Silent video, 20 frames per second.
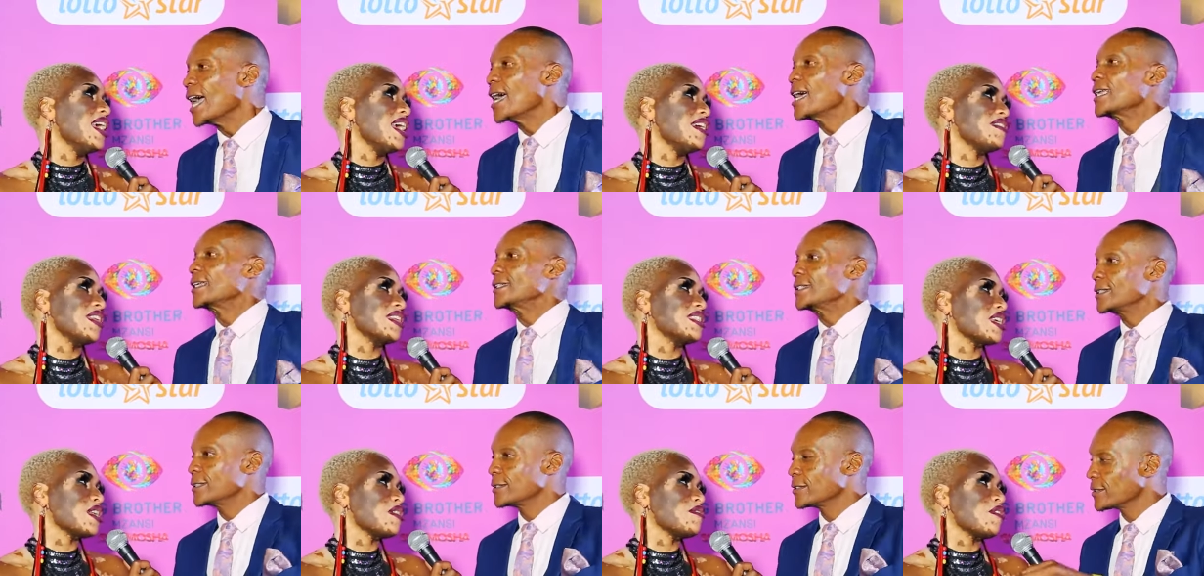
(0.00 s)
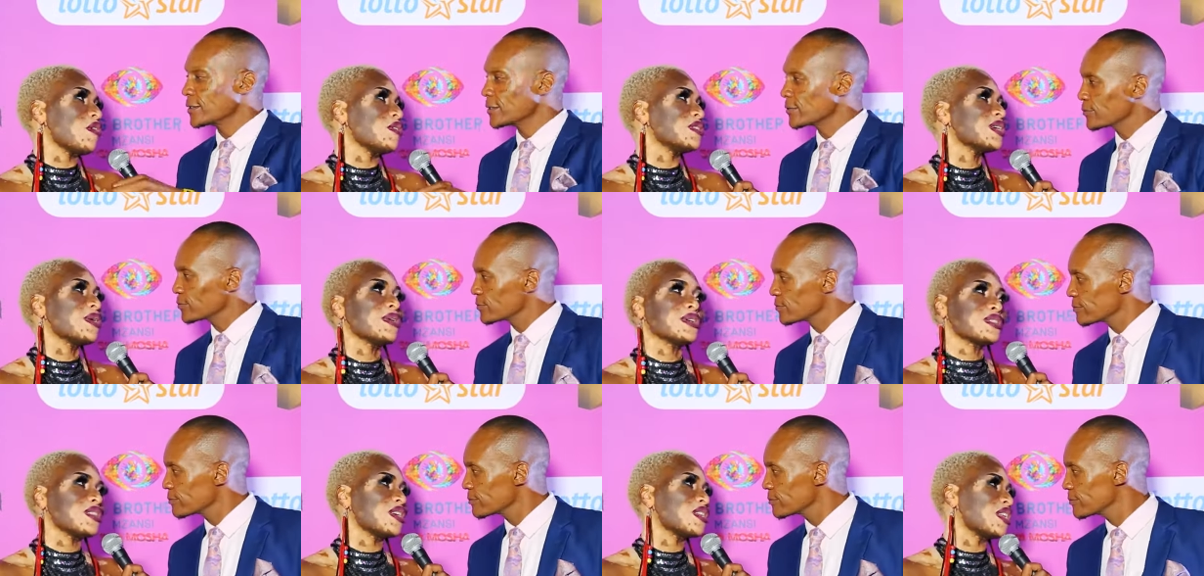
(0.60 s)
Speaker 1: If they didn't vote,
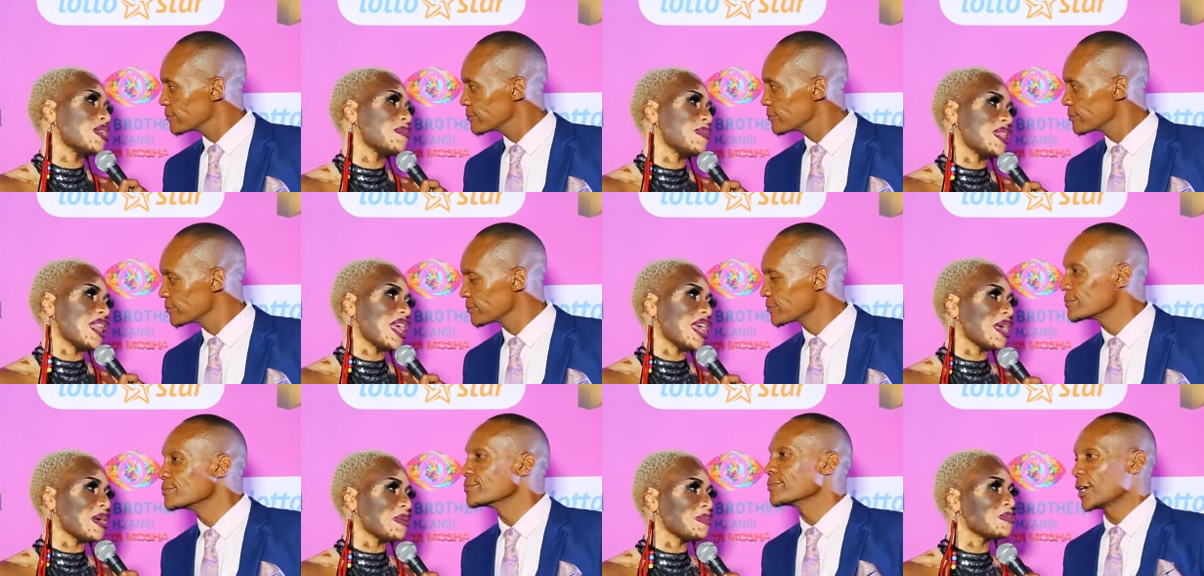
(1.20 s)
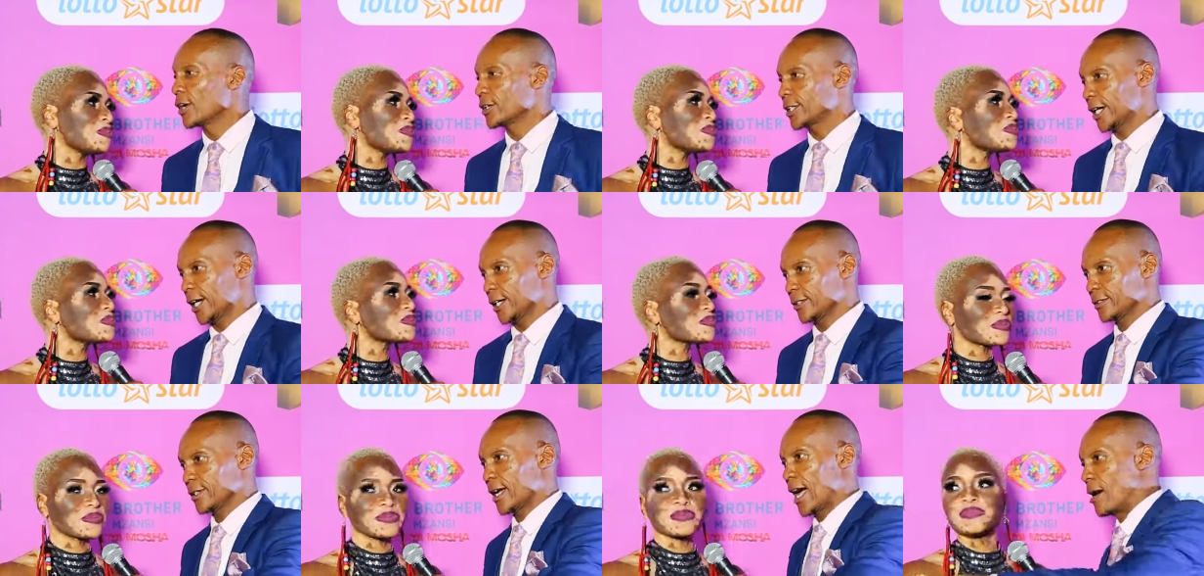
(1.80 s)
I was not going to be there.
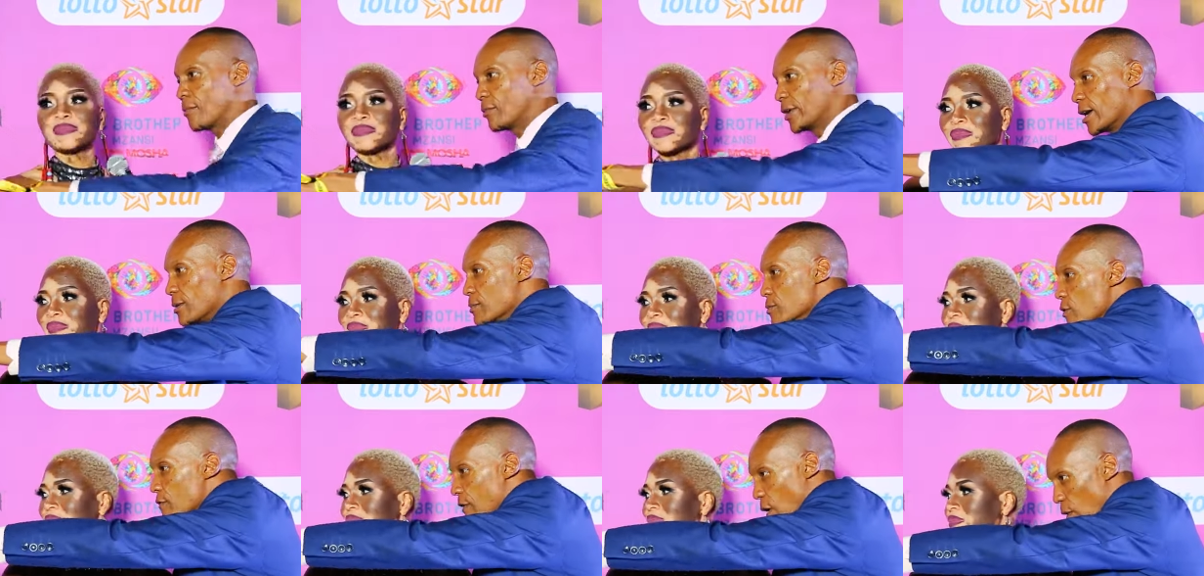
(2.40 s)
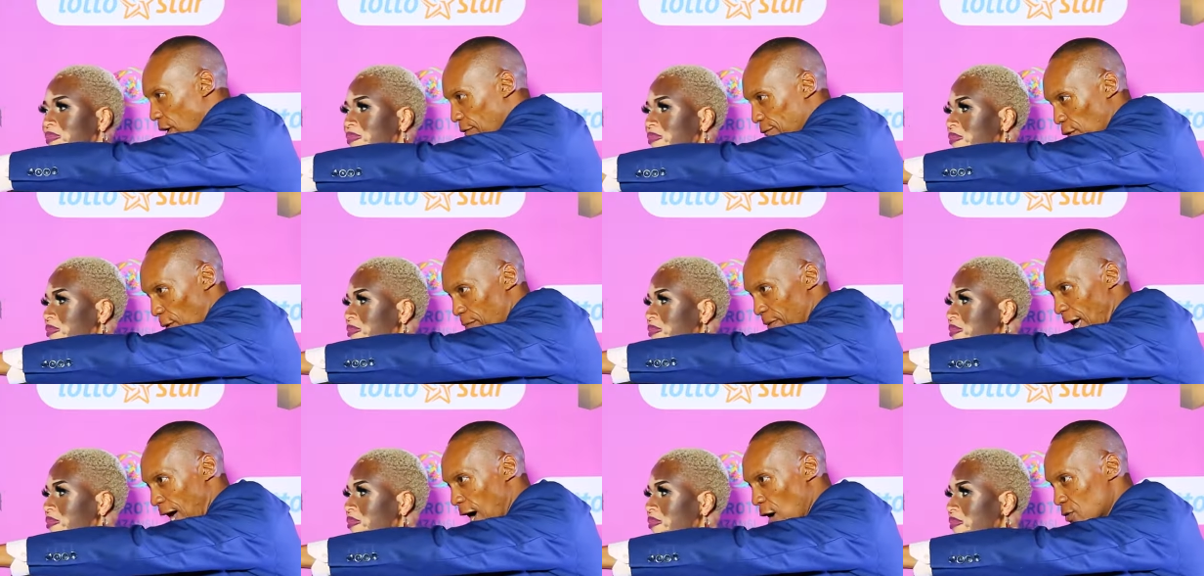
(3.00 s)
Speaker 2: Okay. I'm going to move away
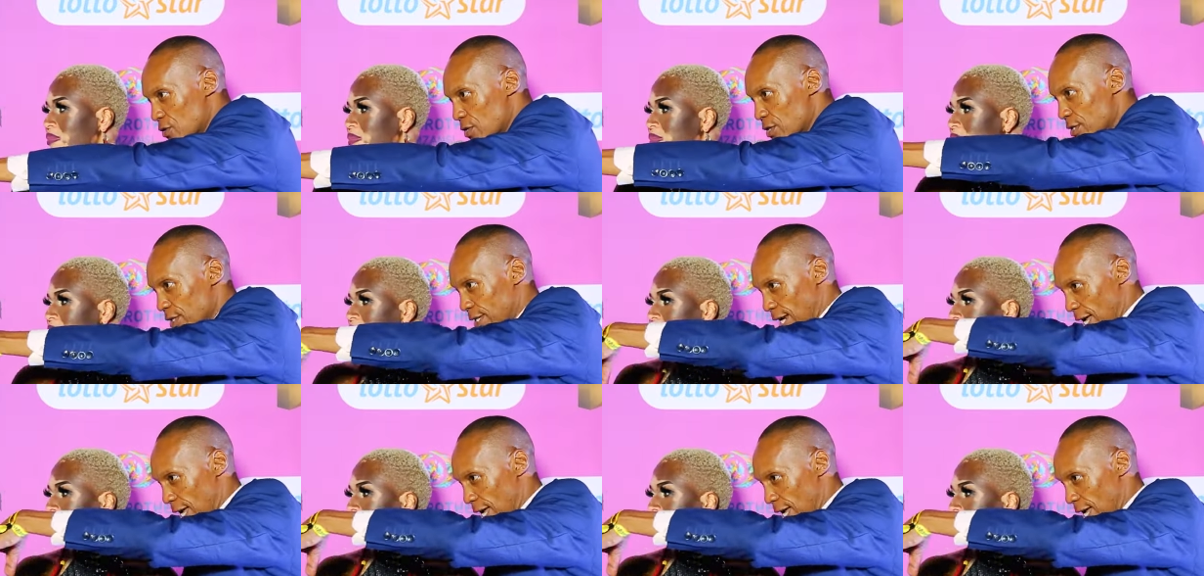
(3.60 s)
from the house.